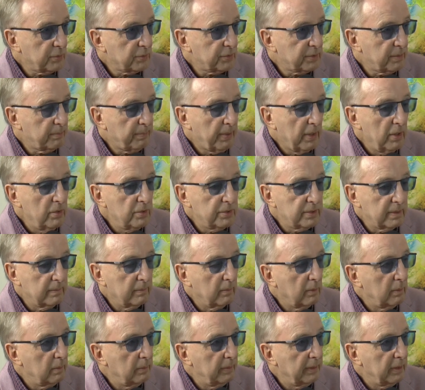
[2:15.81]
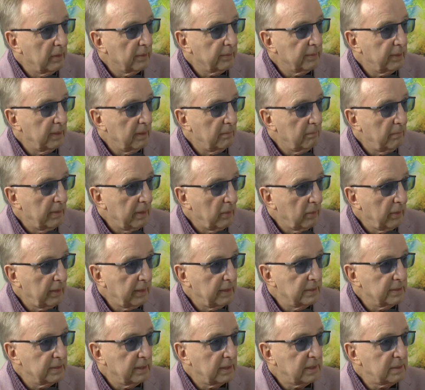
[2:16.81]
symposium where we got the
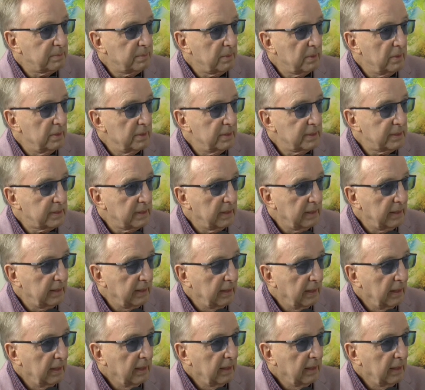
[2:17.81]
American experience, the